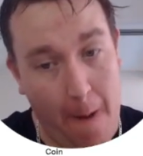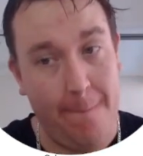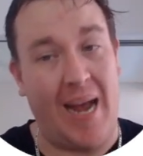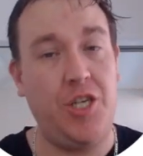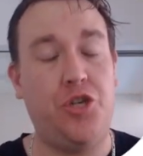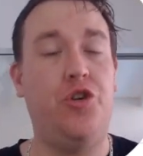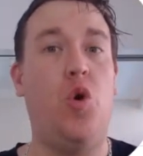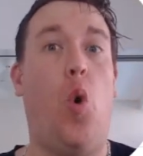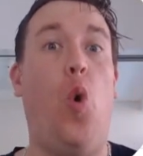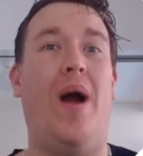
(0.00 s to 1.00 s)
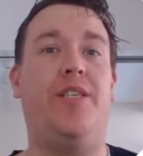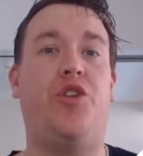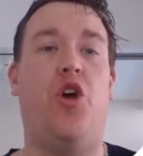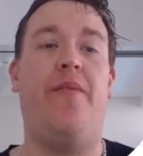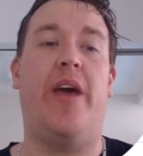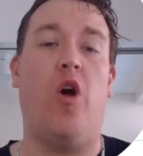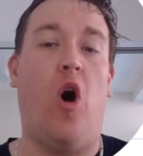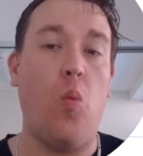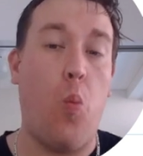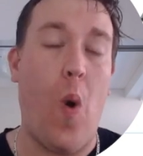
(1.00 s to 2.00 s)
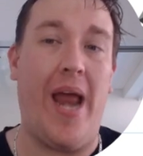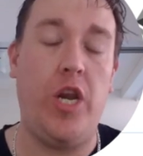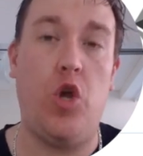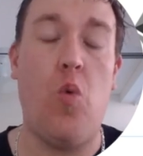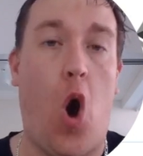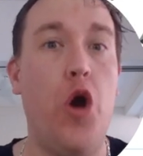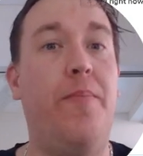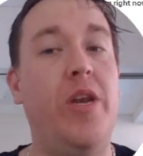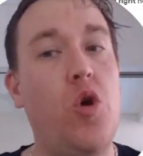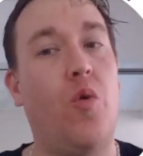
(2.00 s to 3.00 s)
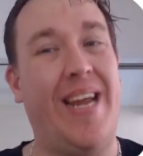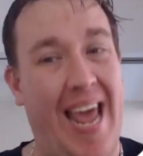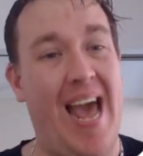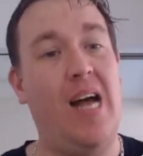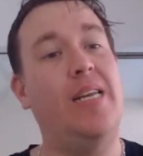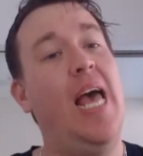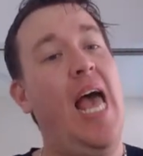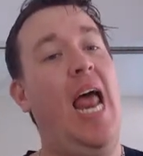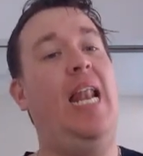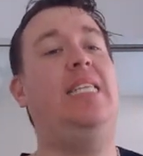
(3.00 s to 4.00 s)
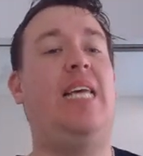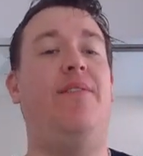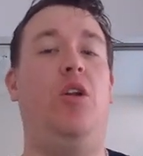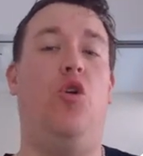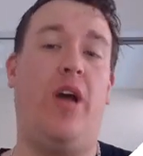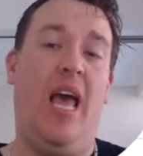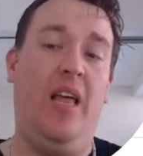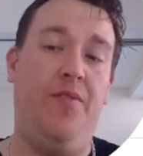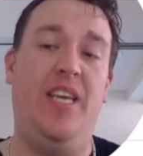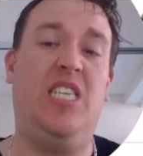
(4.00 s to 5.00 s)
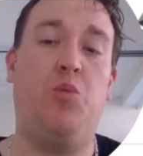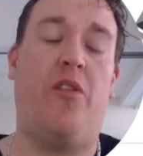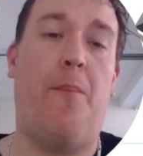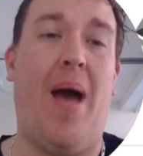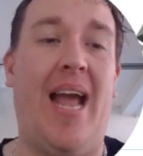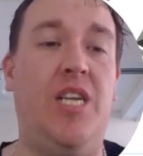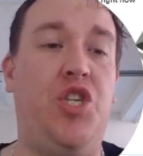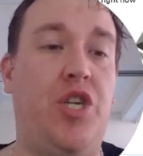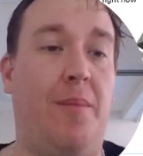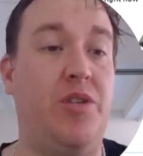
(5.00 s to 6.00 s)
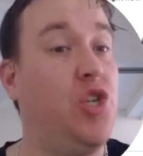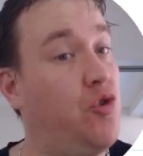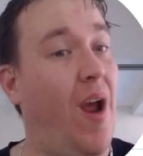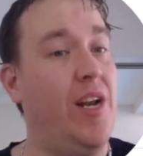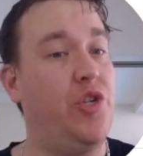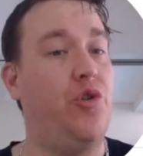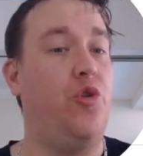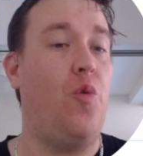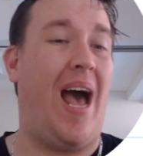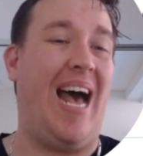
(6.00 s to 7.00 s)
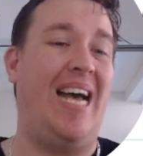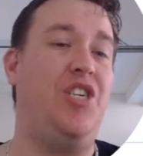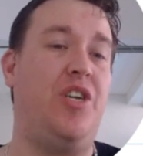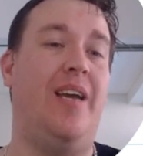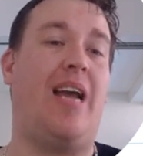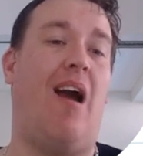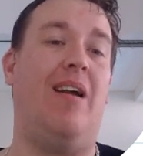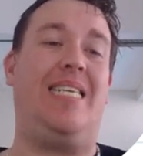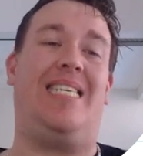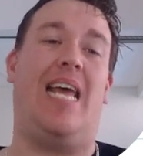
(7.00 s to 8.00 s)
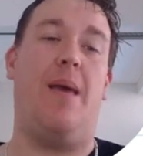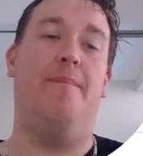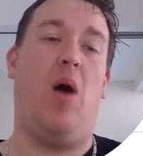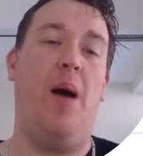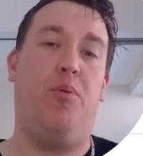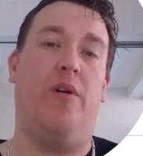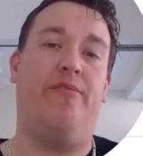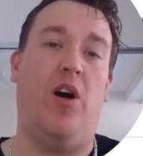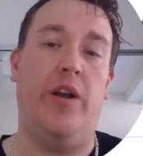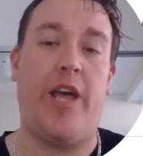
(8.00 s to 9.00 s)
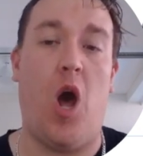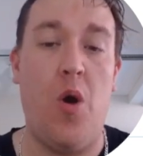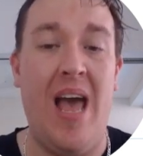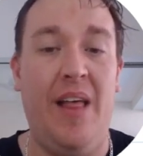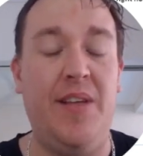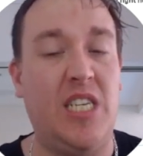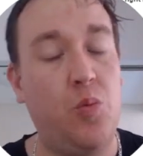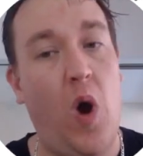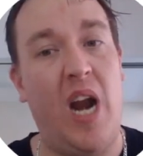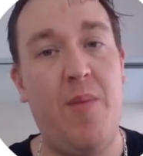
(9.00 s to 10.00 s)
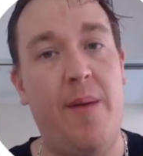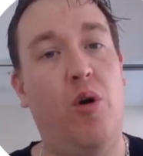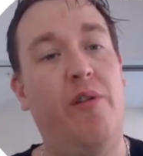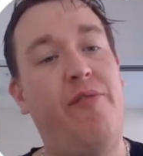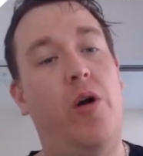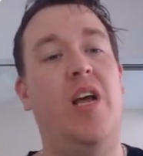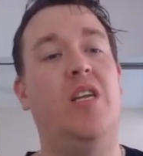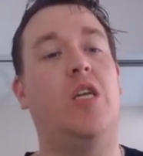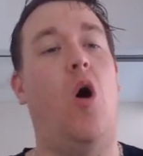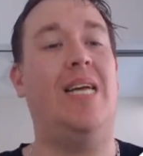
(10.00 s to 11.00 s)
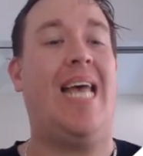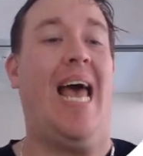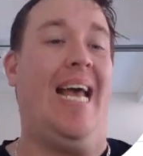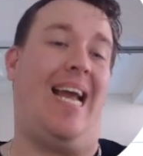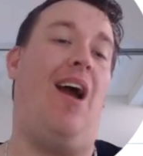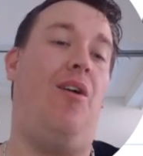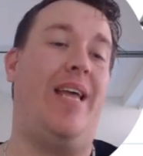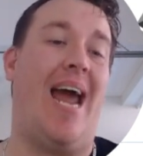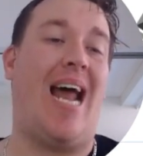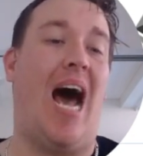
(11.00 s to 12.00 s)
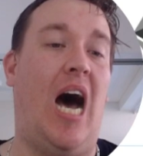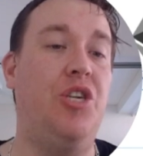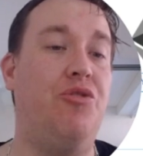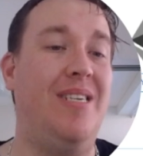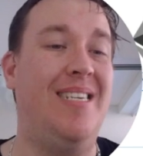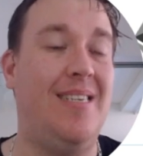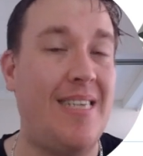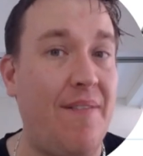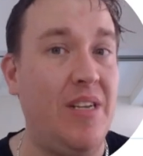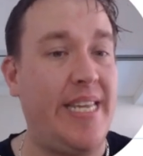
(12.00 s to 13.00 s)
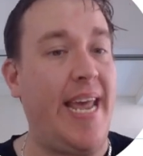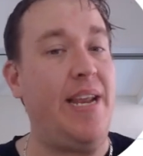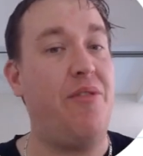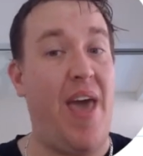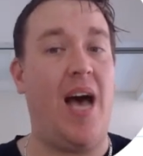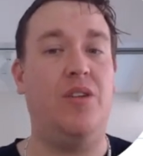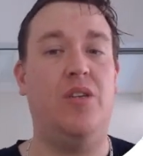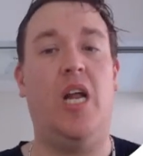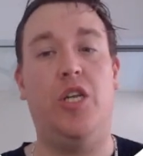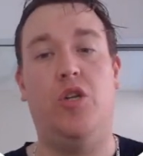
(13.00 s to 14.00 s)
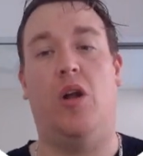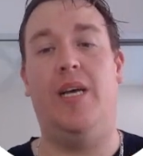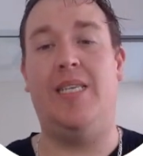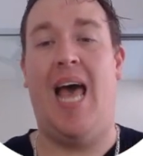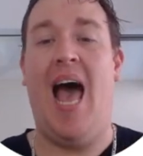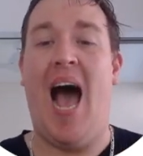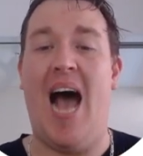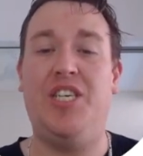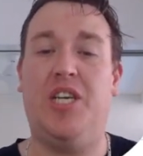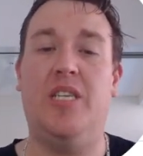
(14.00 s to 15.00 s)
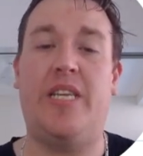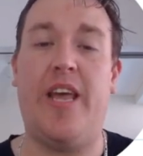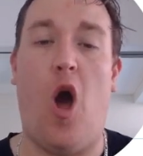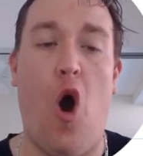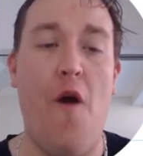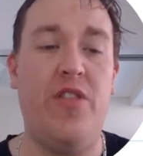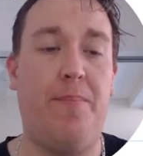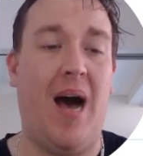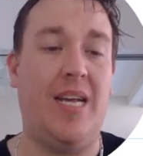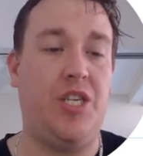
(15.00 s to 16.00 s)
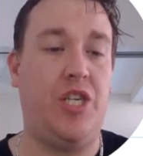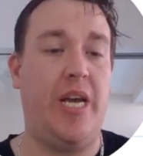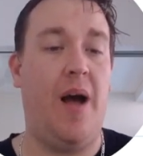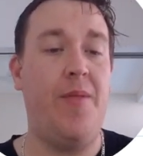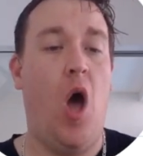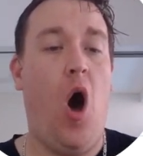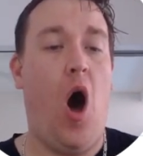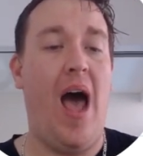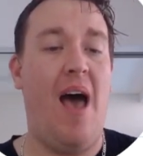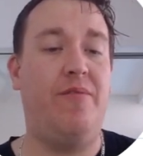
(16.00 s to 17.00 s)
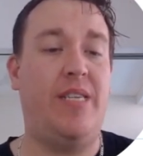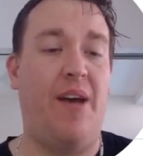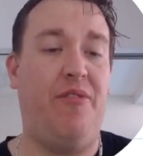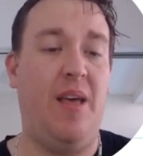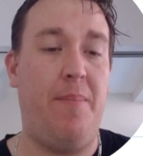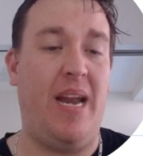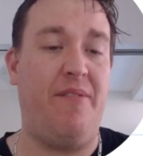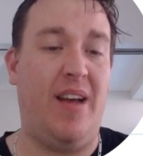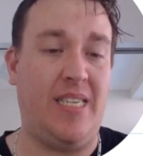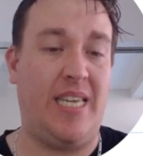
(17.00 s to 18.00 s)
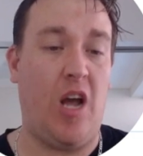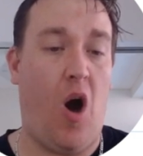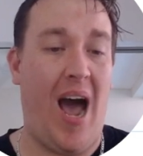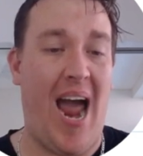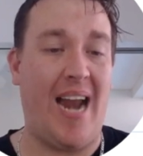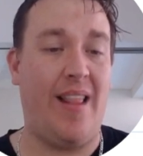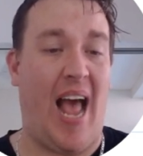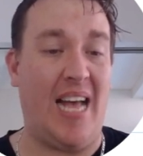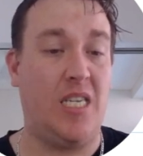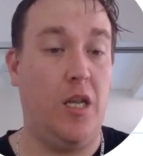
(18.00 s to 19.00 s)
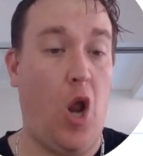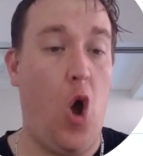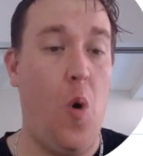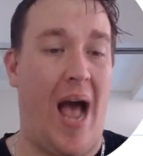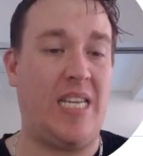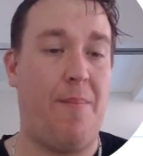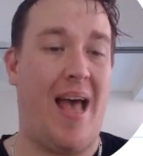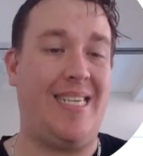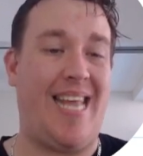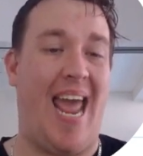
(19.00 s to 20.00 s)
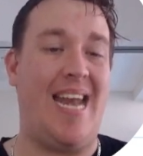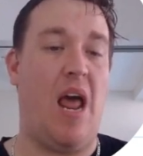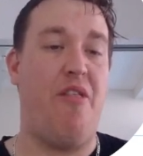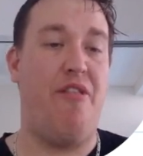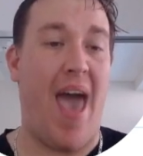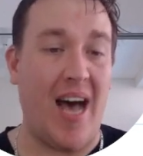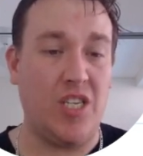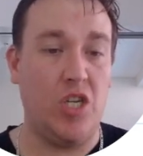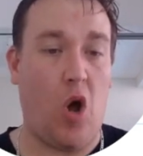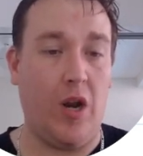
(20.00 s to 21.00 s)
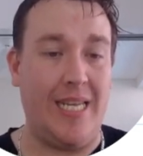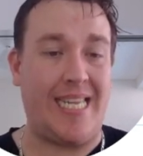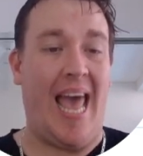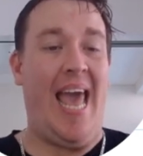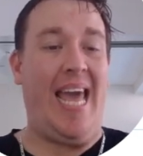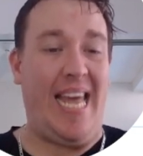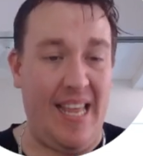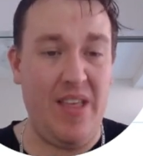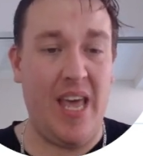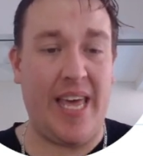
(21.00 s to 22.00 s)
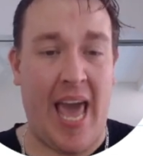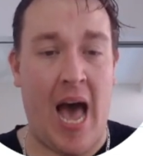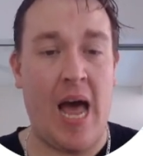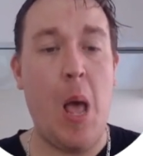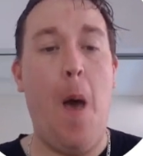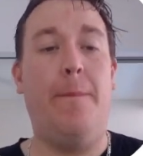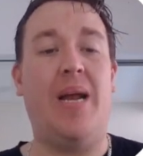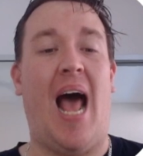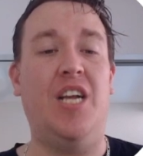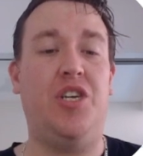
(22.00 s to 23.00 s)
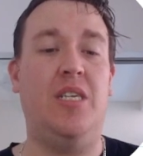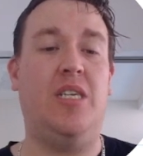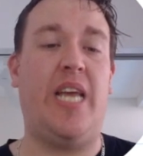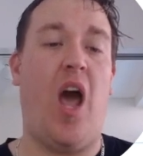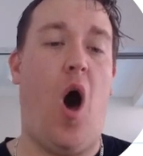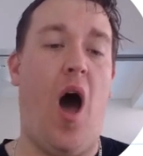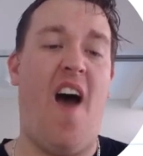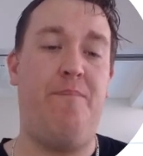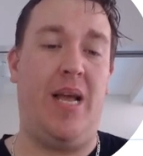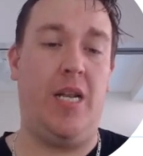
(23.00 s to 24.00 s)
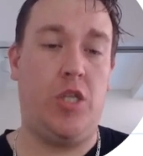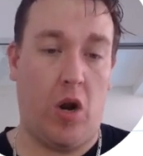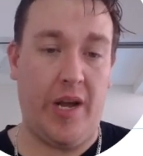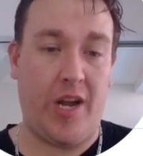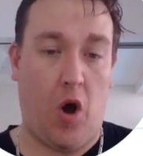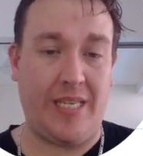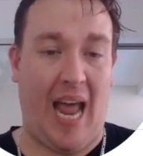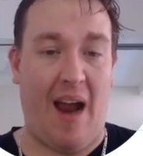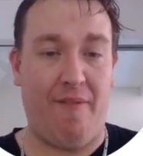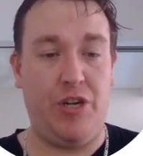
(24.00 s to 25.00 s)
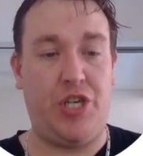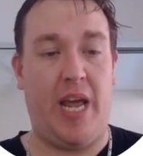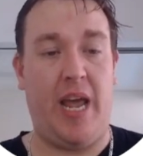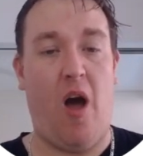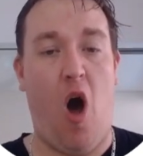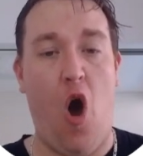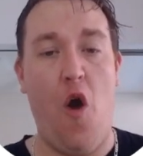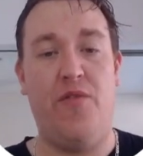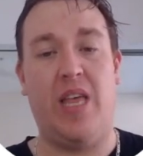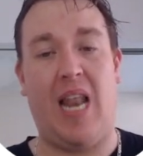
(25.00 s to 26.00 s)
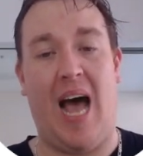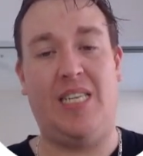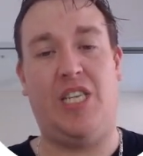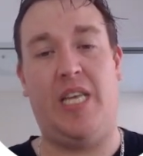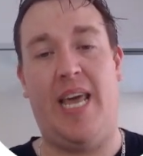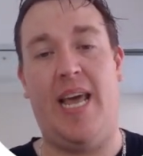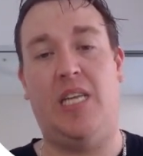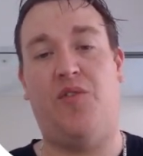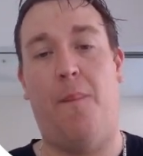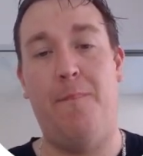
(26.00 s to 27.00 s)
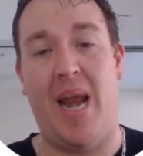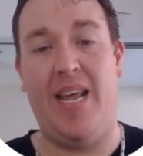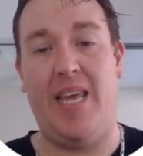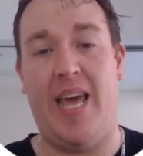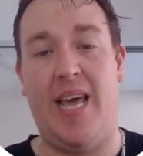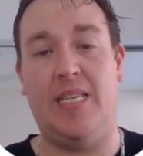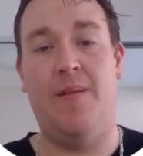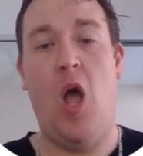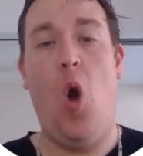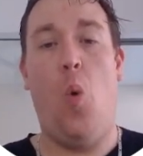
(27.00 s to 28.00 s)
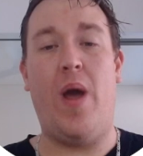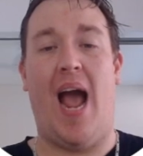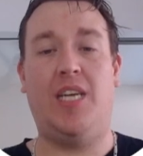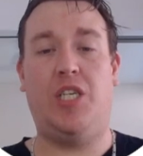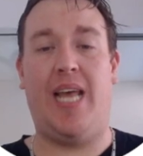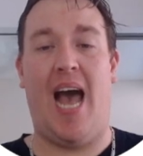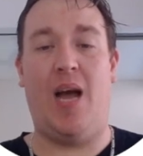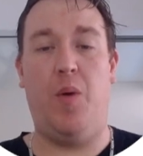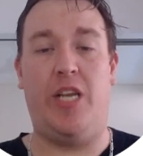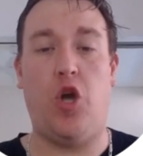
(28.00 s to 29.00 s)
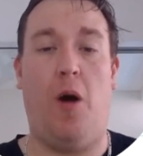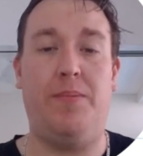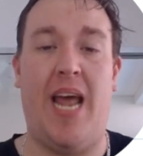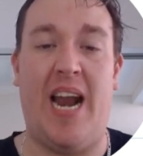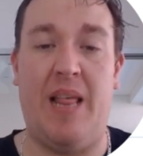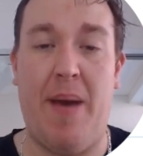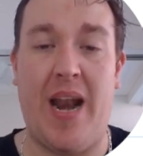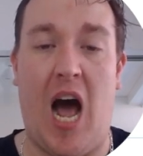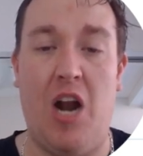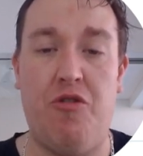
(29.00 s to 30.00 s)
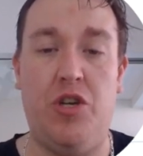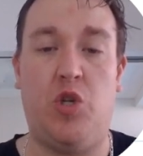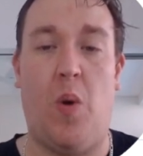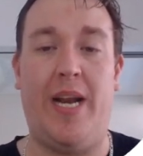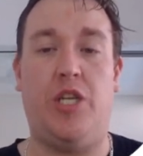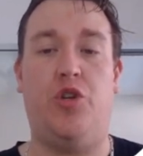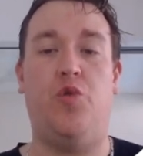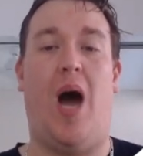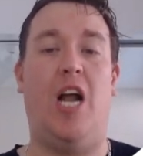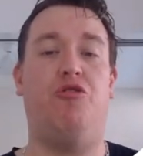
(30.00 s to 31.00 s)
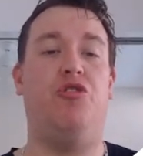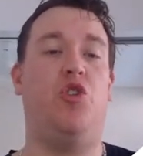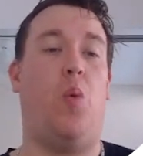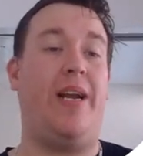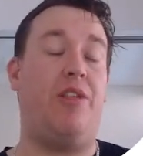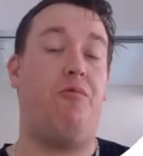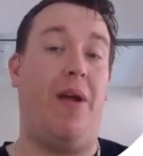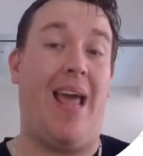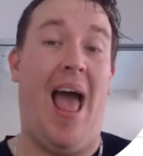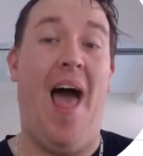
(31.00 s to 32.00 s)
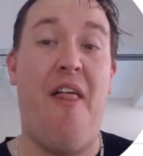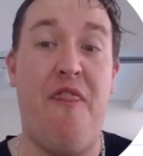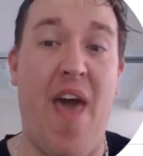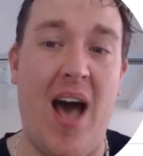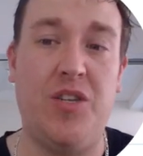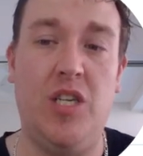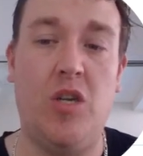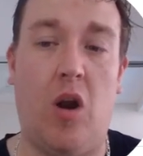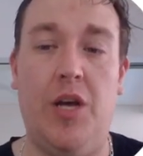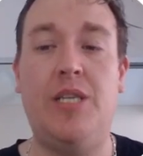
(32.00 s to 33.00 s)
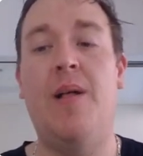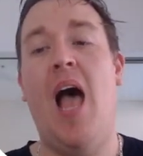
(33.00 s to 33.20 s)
Make sure you always turn that on when you open your account. Let's have a look. This is what the page jumps straight to. As you can currently see in my portfolio, this is one of my portfolios, guys, currently at $117,000. As you can see, over the past year, I have definitely been investing. I had as low as about $10,000 in the account. But as you can see, I have been dollar cost averaging over the last years, for many years. We topped out at about $123,000.